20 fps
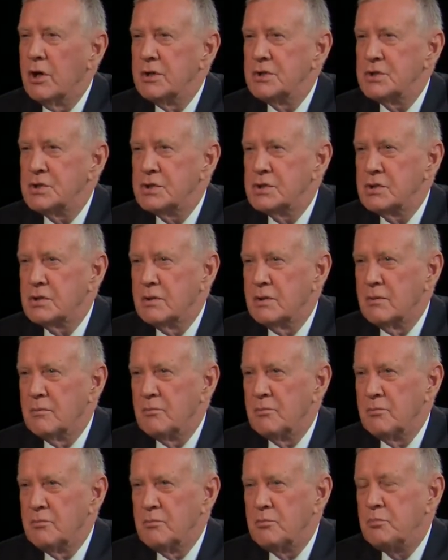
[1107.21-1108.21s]
and you
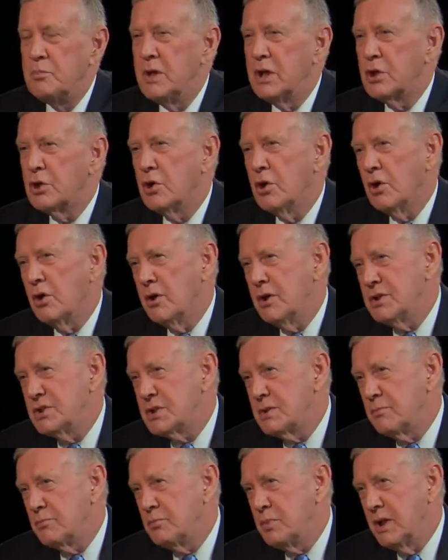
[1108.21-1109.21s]
expect those people.
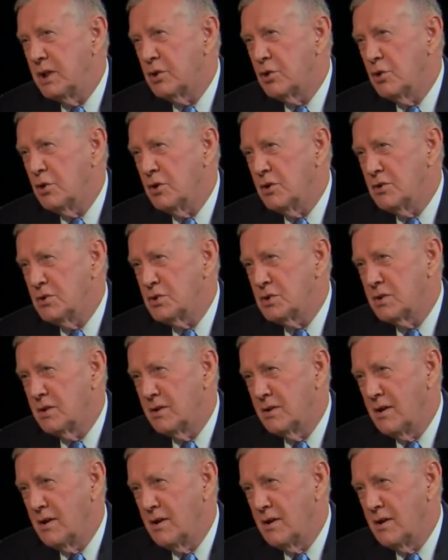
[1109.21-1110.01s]
Because, do you, you expect